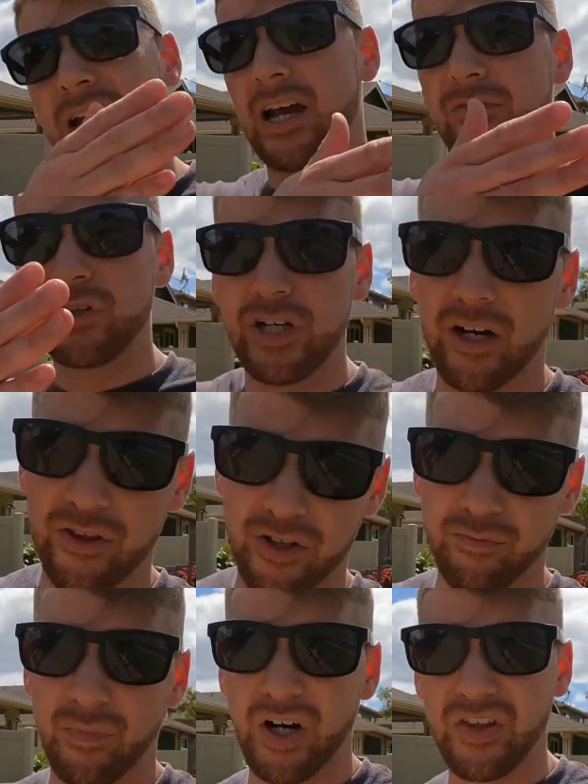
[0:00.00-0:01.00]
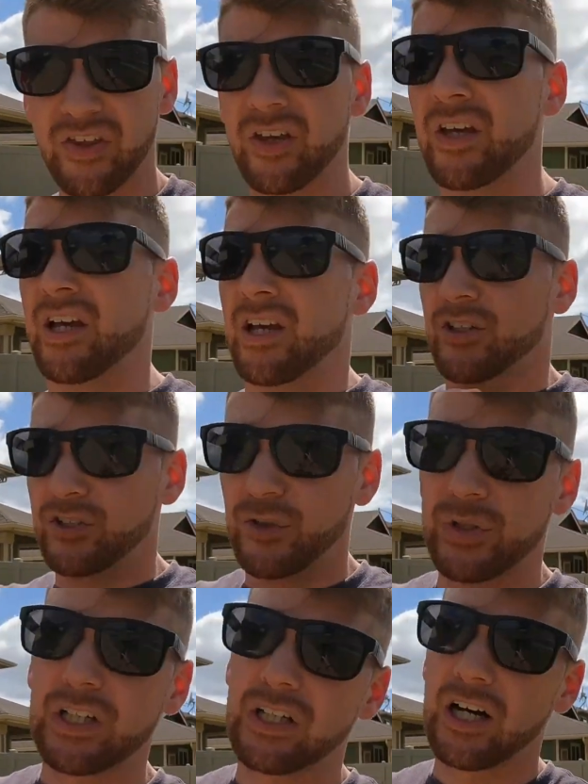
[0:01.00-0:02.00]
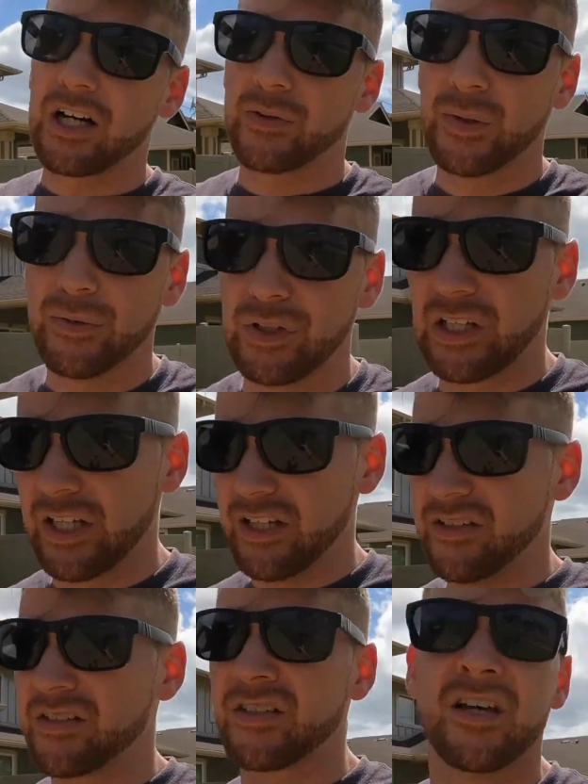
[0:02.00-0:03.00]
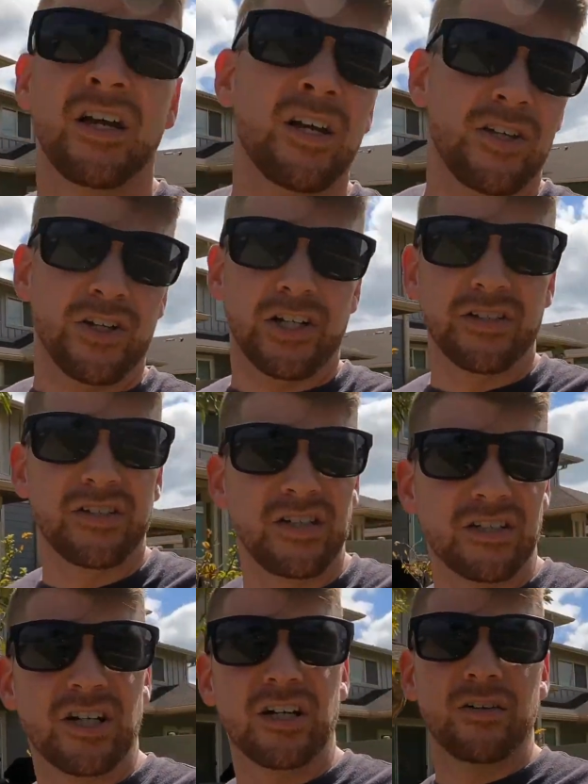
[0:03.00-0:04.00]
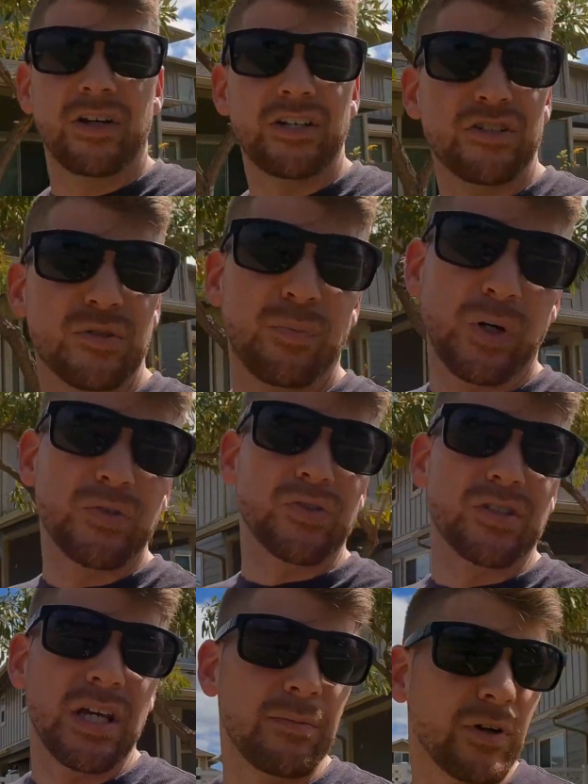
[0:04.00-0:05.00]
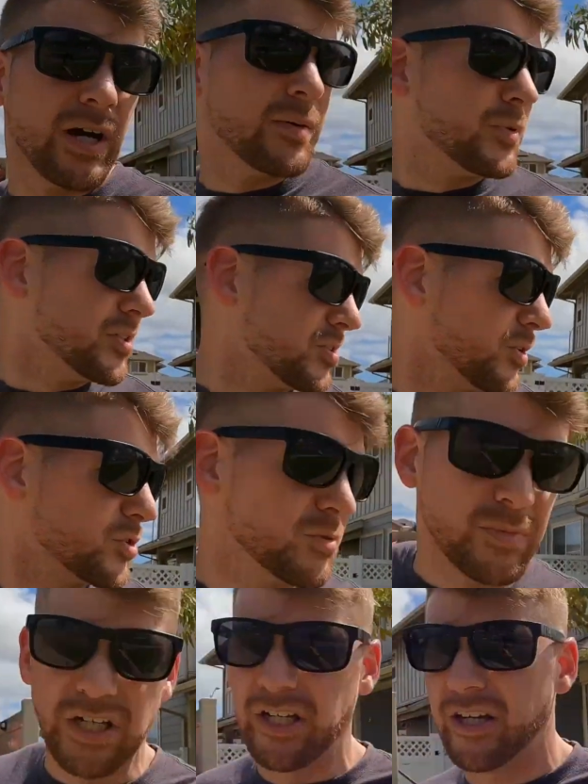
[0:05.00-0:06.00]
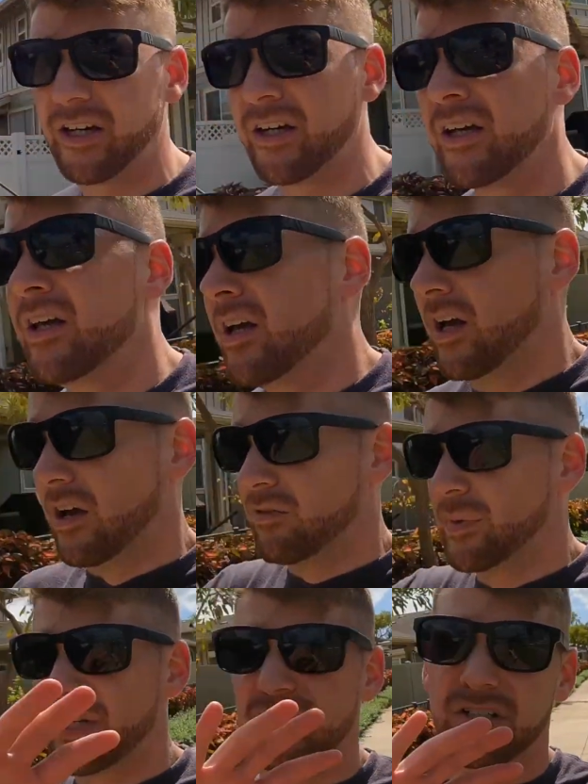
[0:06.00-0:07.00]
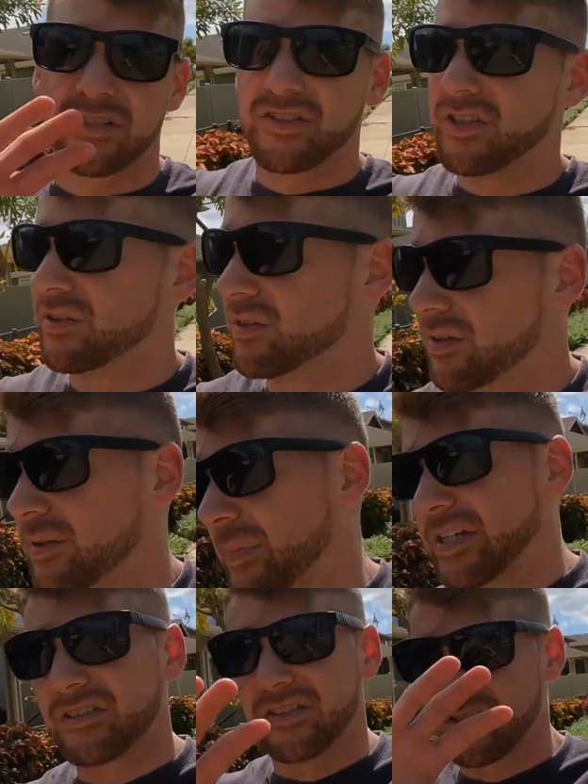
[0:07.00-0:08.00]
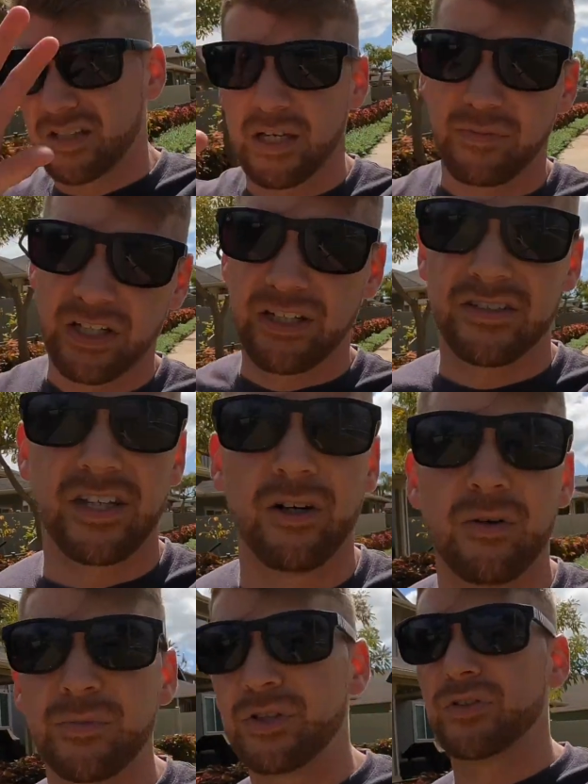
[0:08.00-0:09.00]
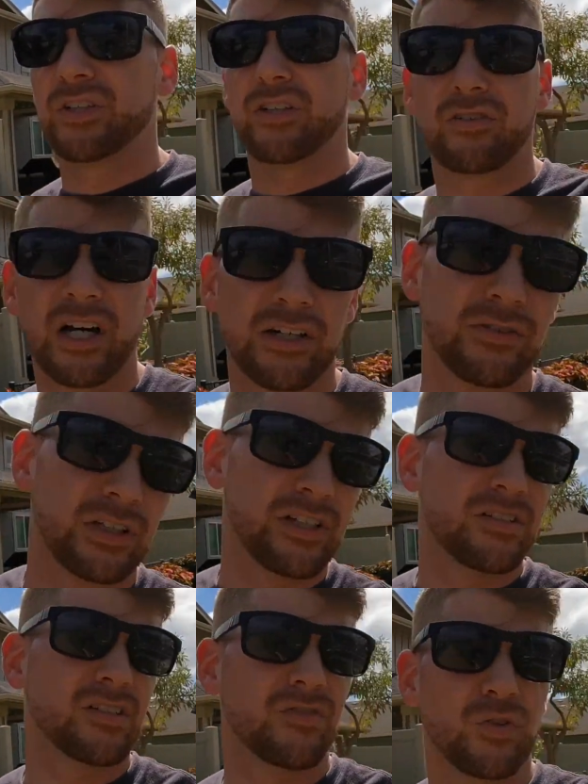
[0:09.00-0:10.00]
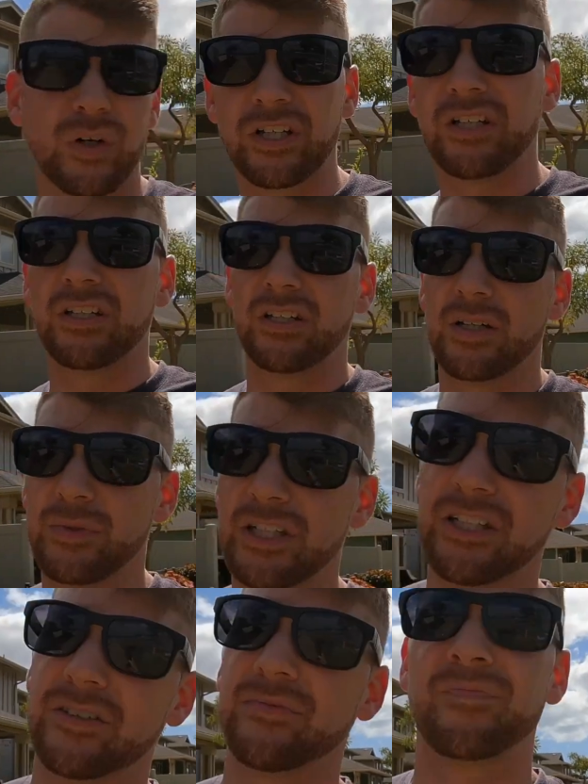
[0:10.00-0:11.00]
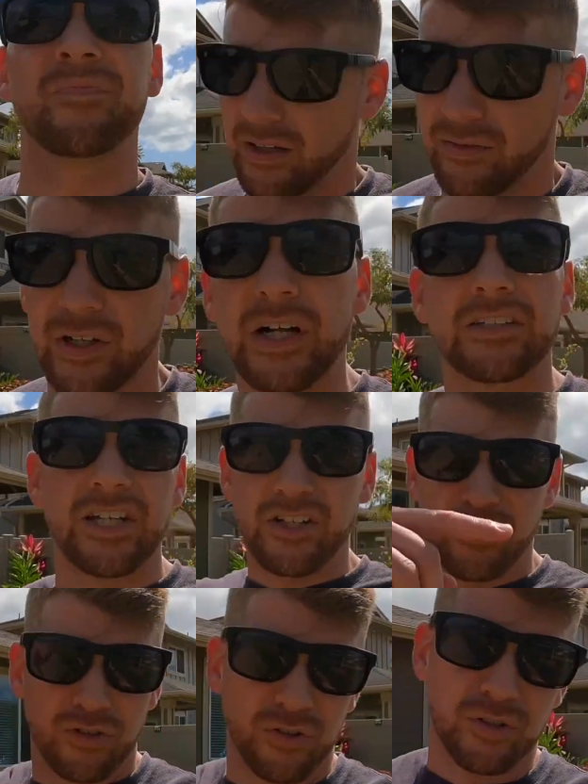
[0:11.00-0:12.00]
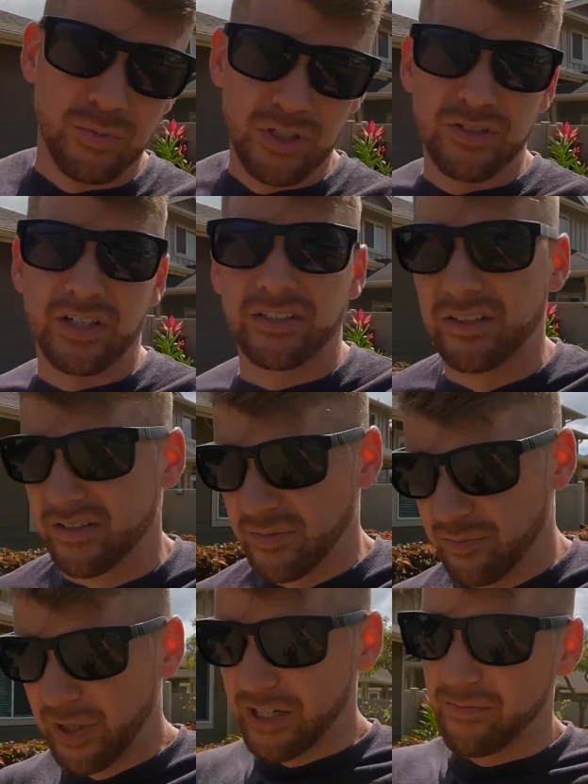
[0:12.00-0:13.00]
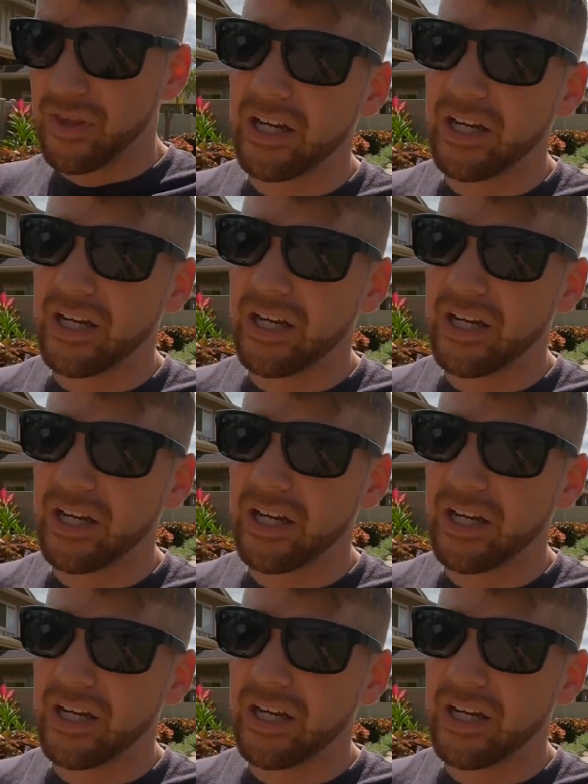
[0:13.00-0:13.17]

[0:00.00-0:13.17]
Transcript: Every other month, they're doing a lottery release. You're gonna see a ton of agents post the same crap on social media. Everybody's gonna steal basically the same thing and say, oh, they're doing another lottery release. If you wanna get in, let me know. They're not taking you through the communities like this. But